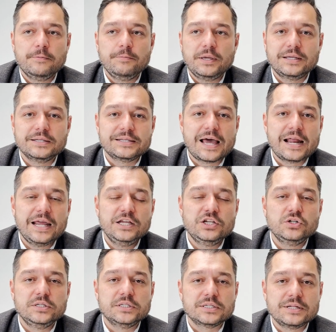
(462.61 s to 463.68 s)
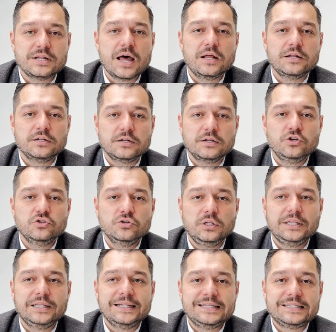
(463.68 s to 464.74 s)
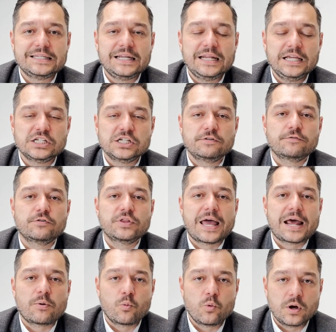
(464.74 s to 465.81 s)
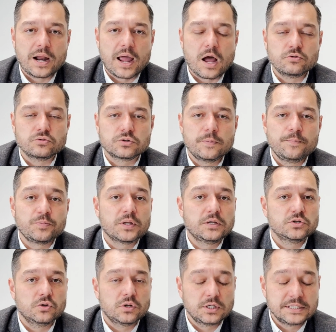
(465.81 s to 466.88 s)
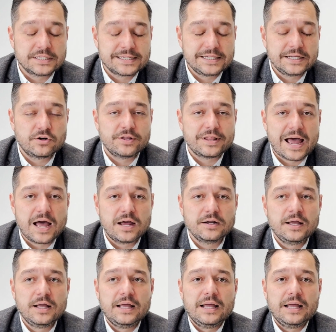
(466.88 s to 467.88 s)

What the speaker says: because that agent is not usually the listing agent for that one house. So consider that.